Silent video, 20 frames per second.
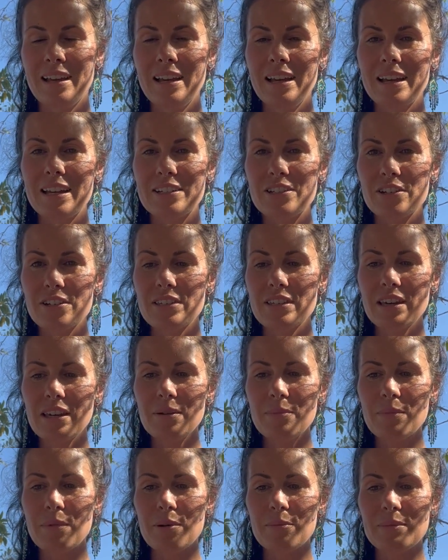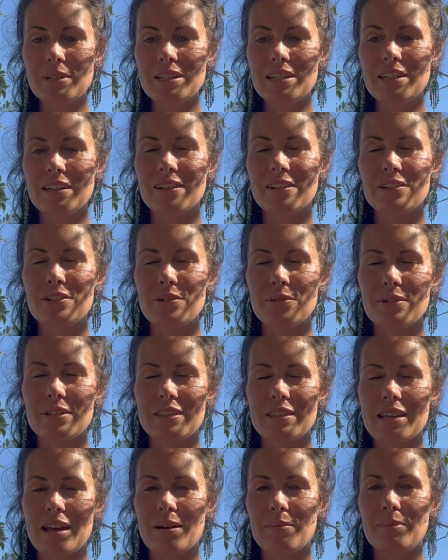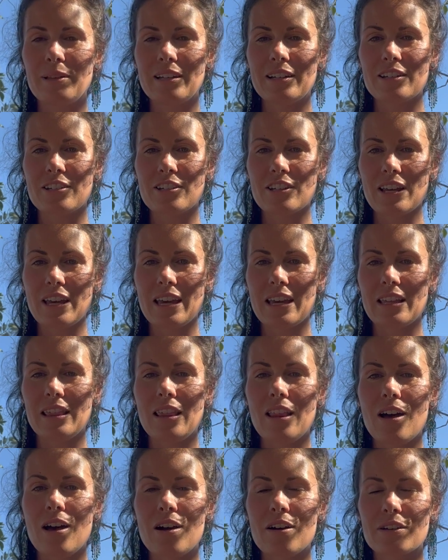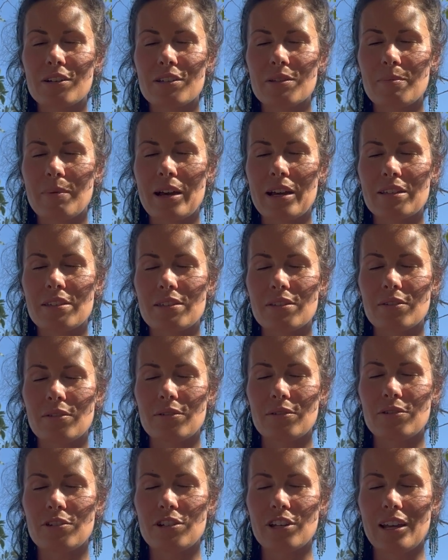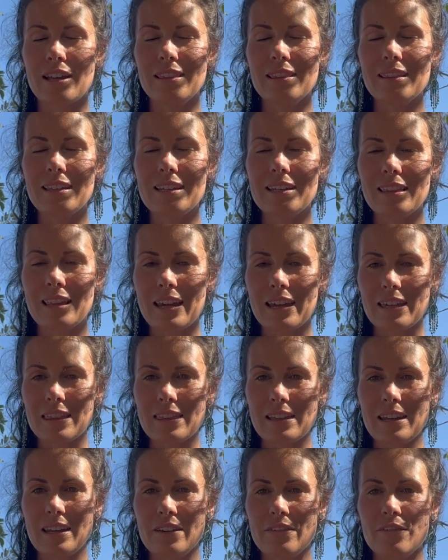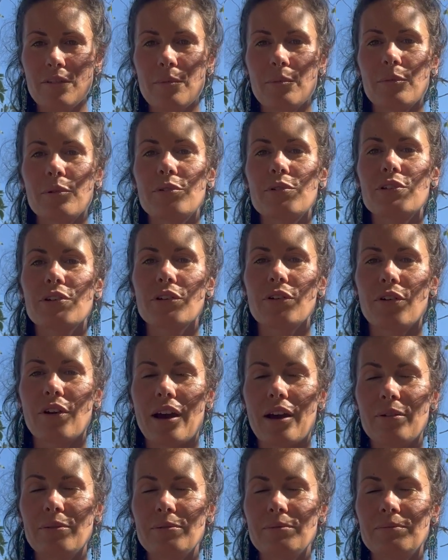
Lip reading: And just take a moment here to establish a long spine, so gently lengthening from root to crown.